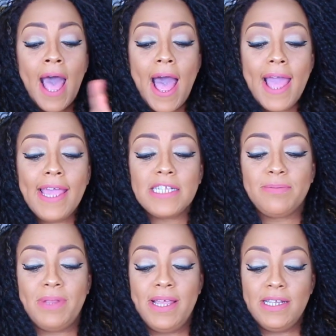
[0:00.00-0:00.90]
I
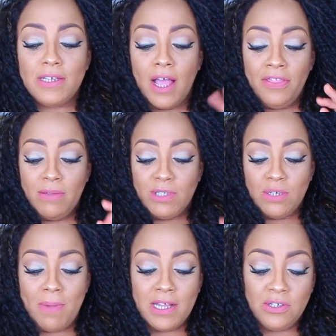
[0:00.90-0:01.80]
explained them
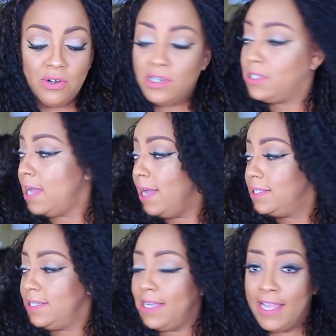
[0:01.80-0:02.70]
to my daughter
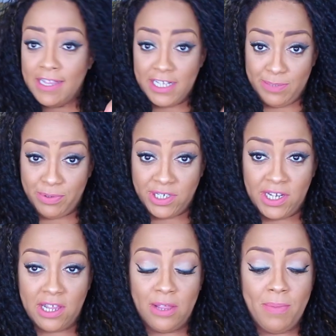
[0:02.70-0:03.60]
Tati in this
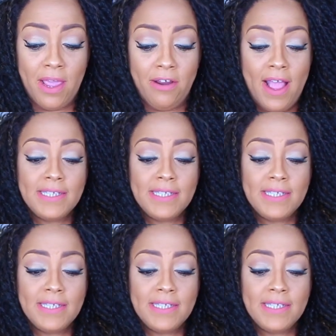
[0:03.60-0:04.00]
particular manner.